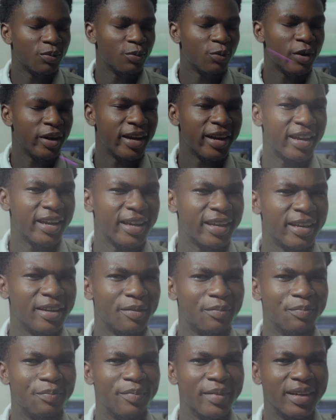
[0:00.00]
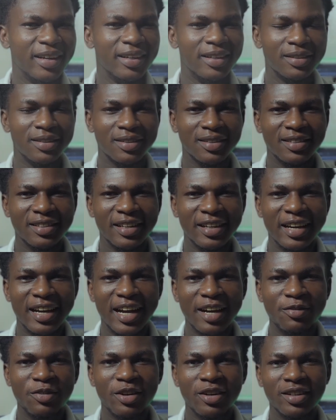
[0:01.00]
Wait a minute.
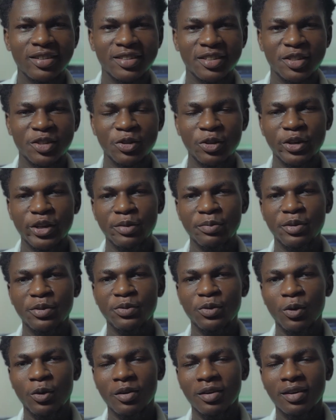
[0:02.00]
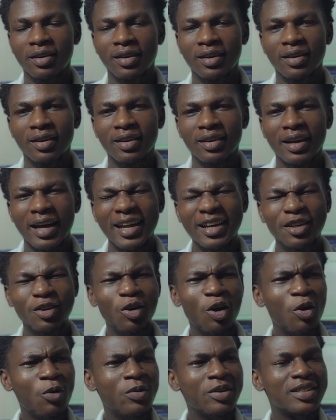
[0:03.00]
I've heard the story before. And it
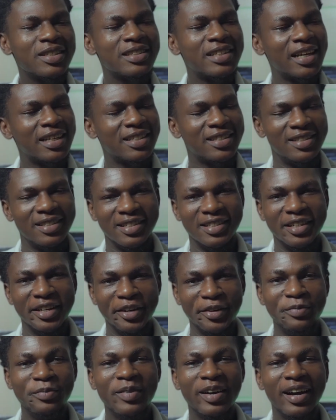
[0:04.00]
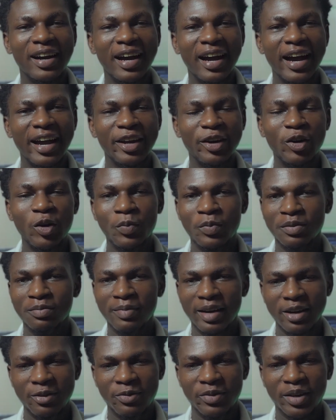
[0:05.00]
always starts to say, I open
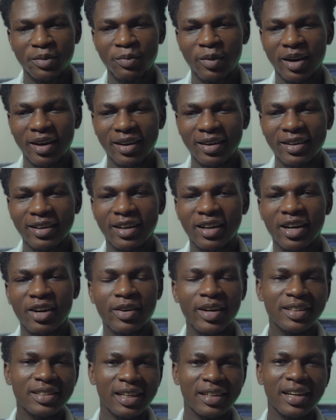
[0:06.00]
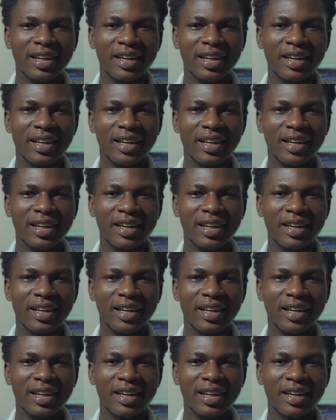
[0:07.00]
my Figma, create